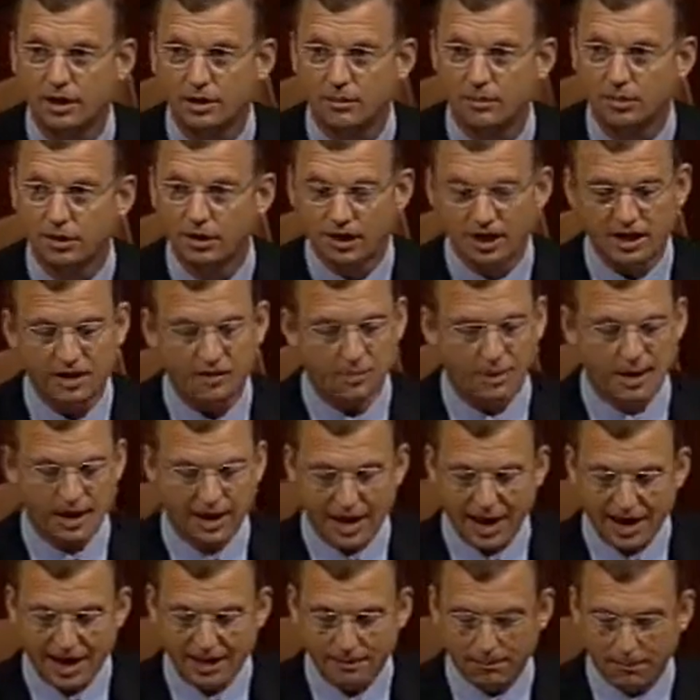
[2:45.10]
believe me,
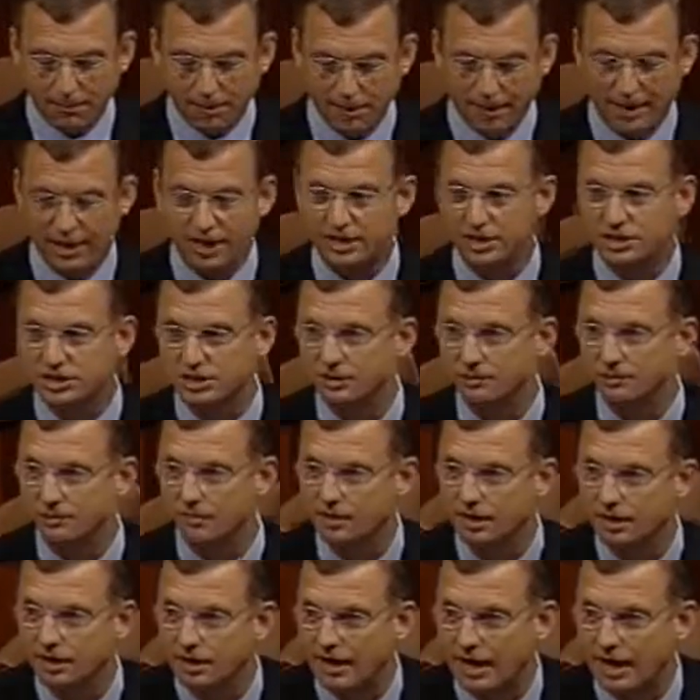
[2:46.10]
I am blessed.
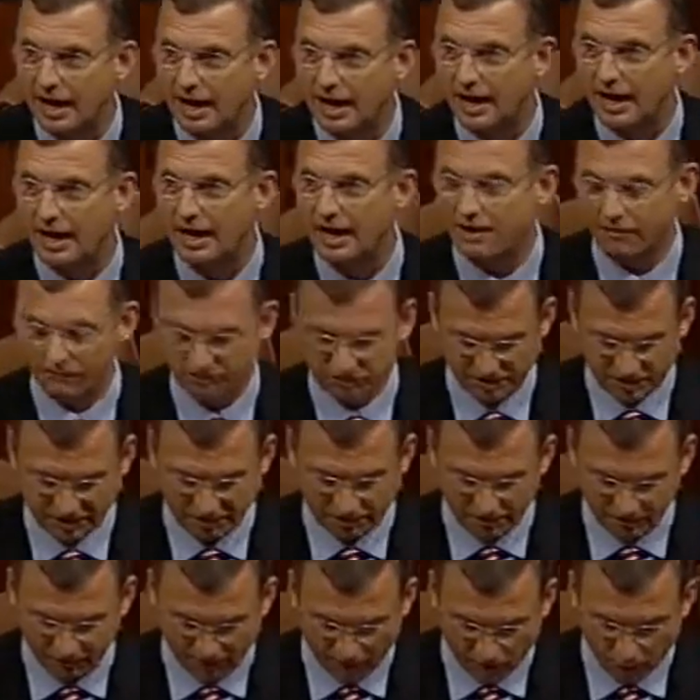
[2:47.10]
I've said
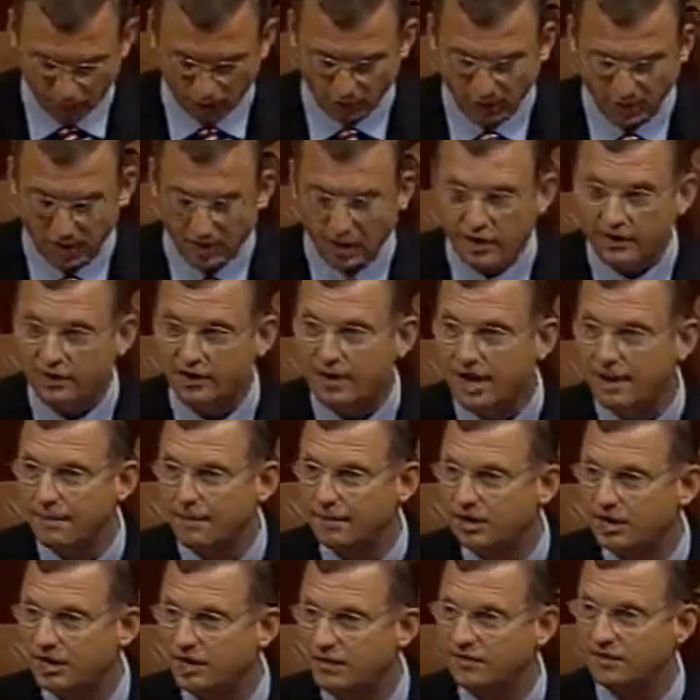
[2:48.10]
before that I
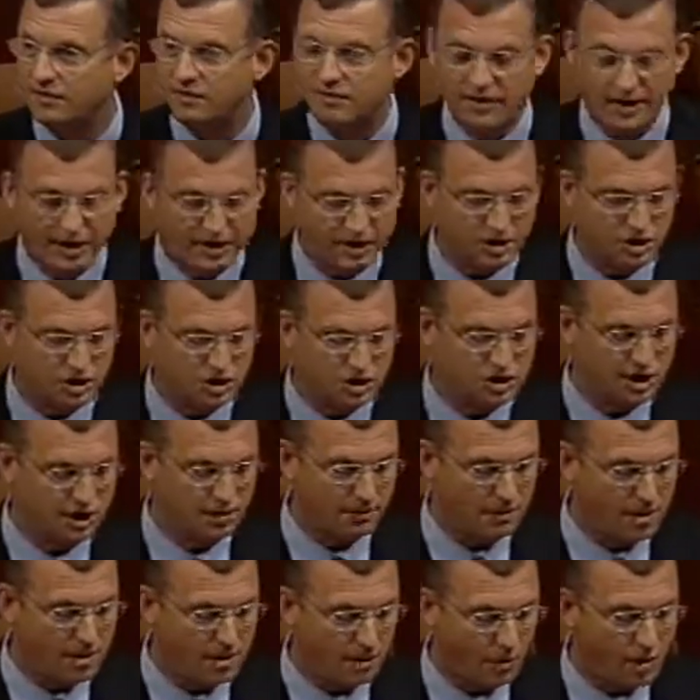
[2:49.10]
believe that if I could just get
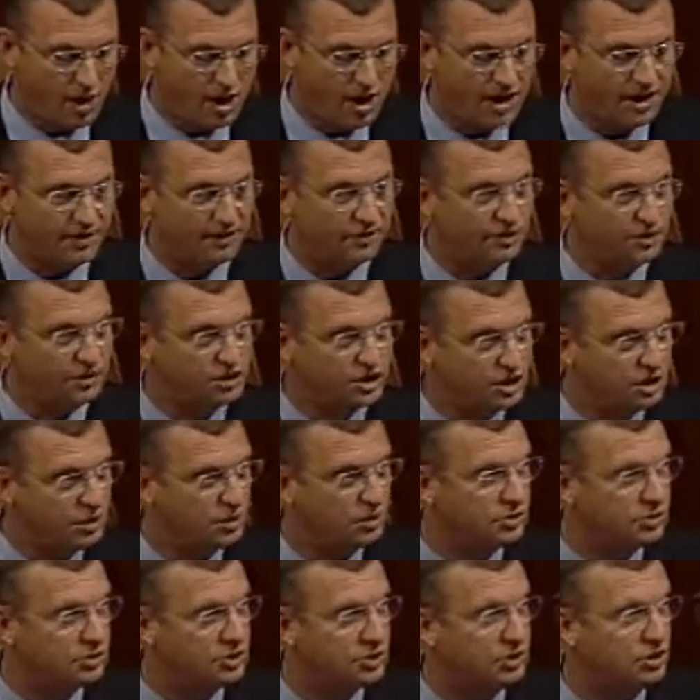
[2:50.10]
my wife, if she
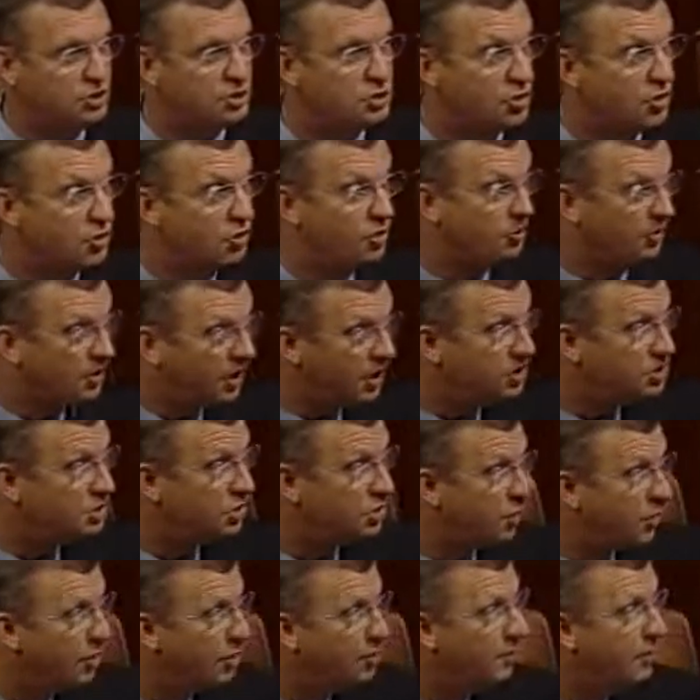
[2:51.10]
were to control the budget,
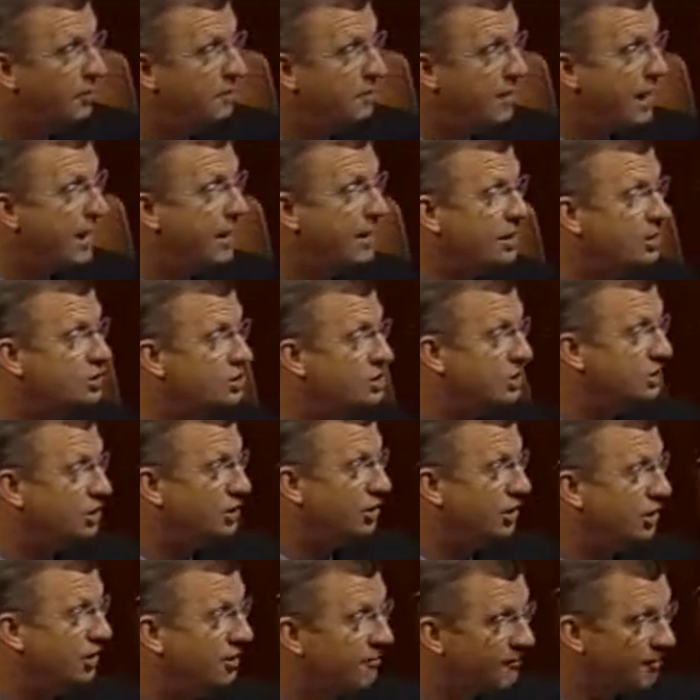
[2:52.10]
we'd be balanced in
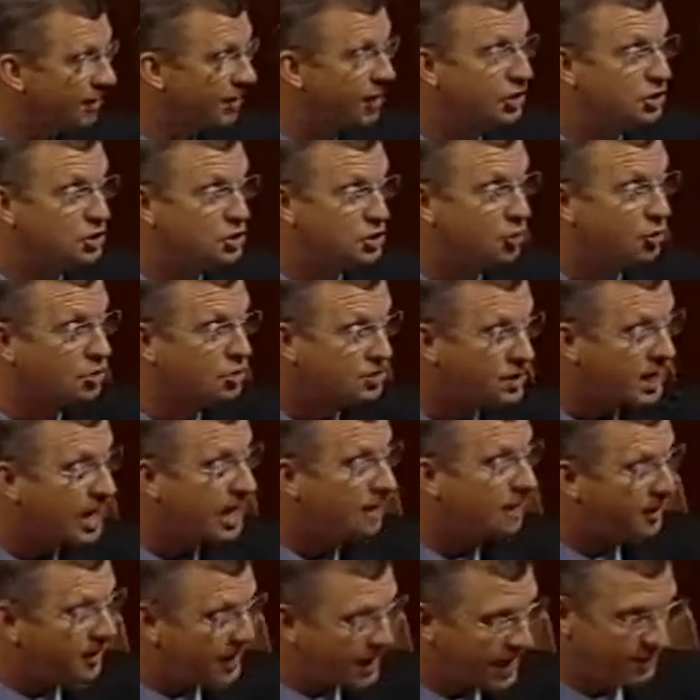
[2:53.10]
a very short
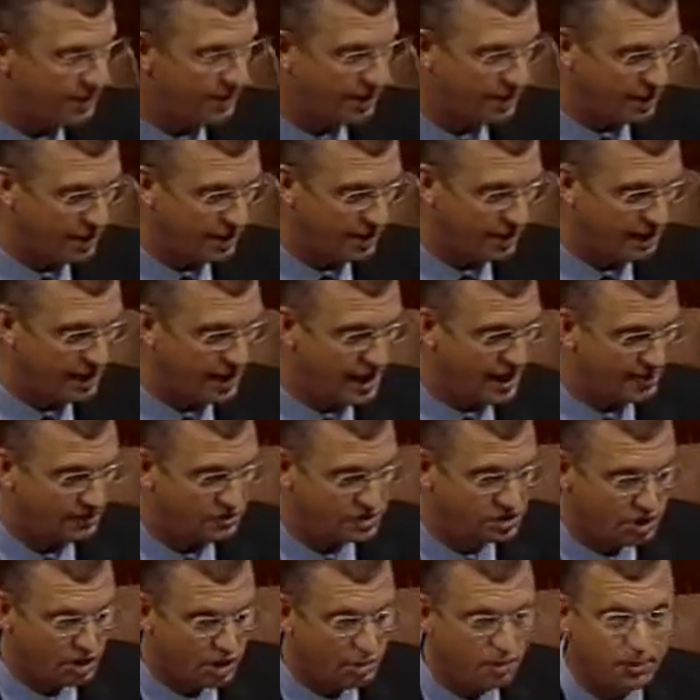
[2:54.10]
time and have a
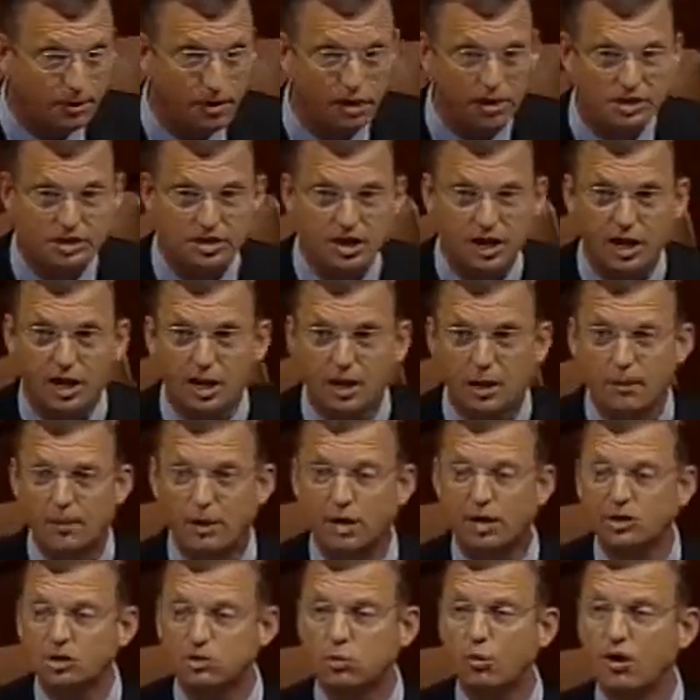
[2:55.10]
surplus.
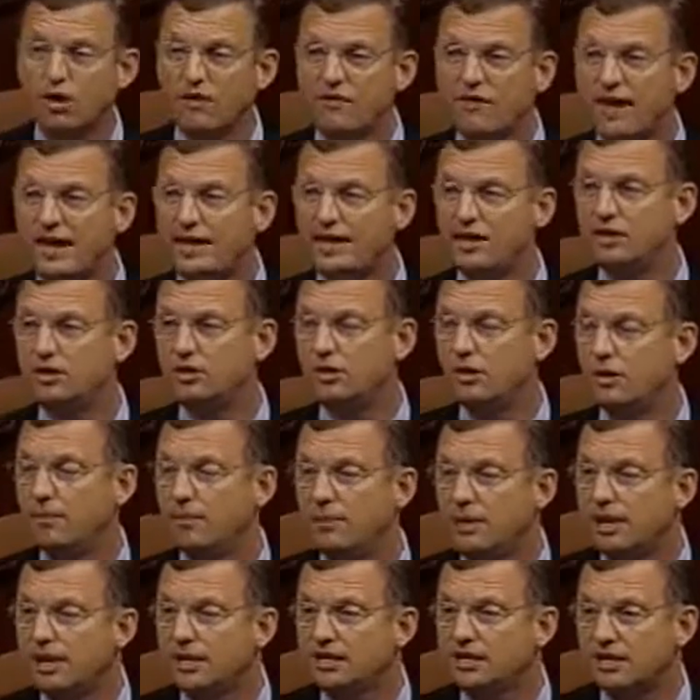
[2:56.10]
Because we've had to do it
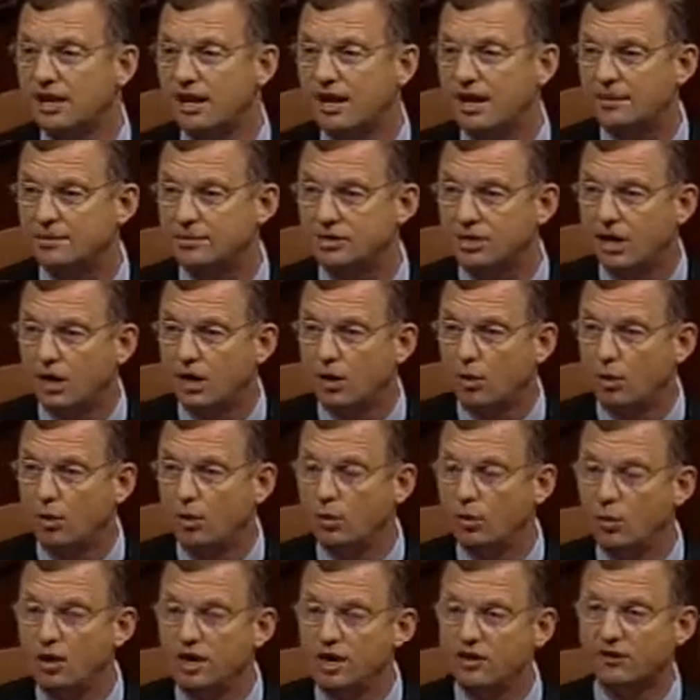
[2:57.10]
many times
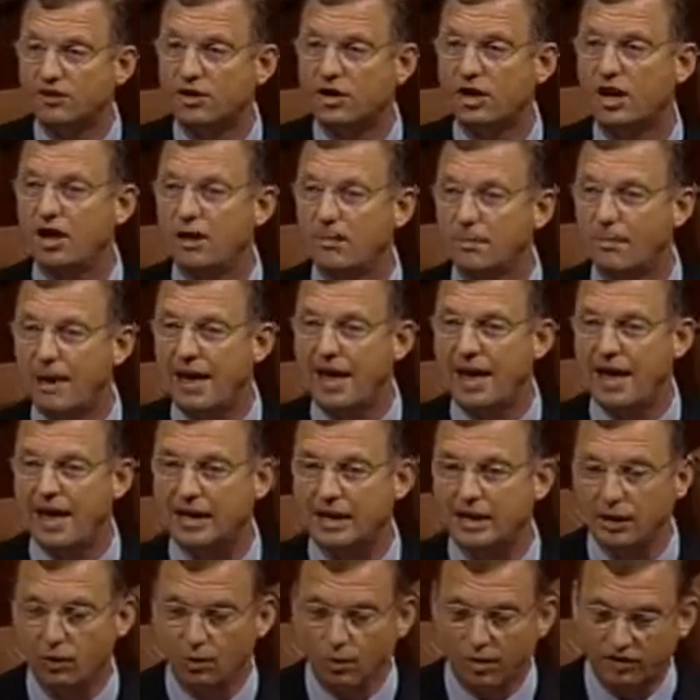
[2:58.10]
when we have cut
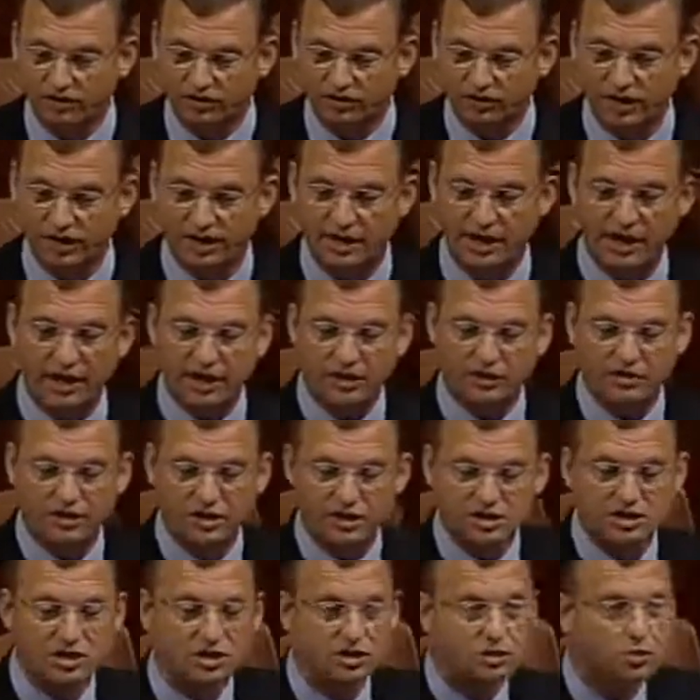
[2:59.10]
back and we have said,
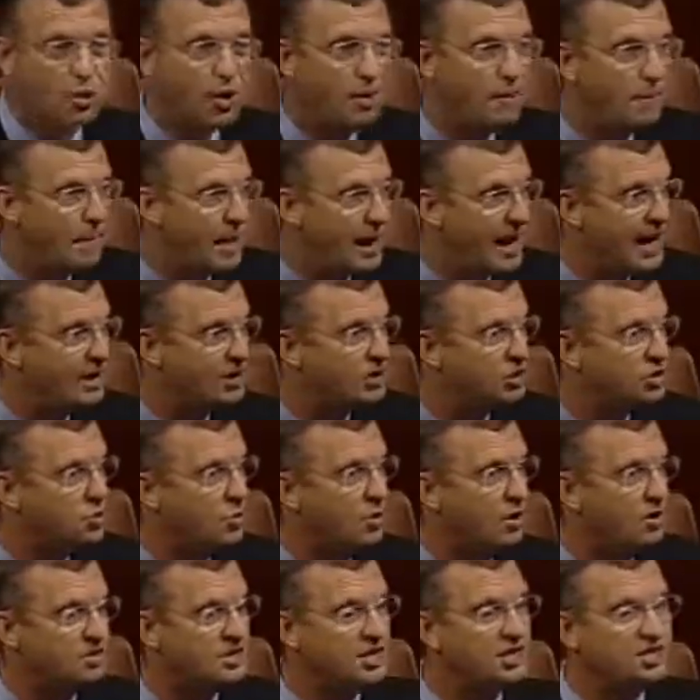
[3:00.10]
this is what matters to
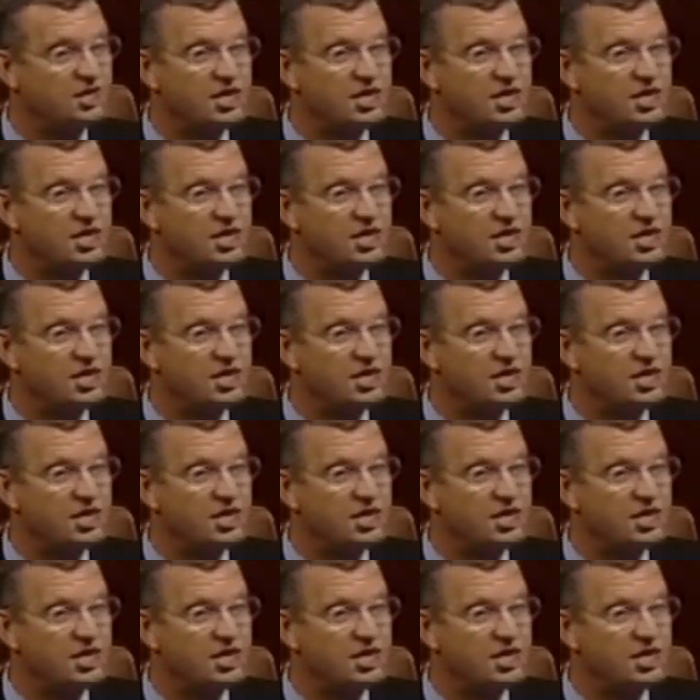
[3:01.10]
us. It's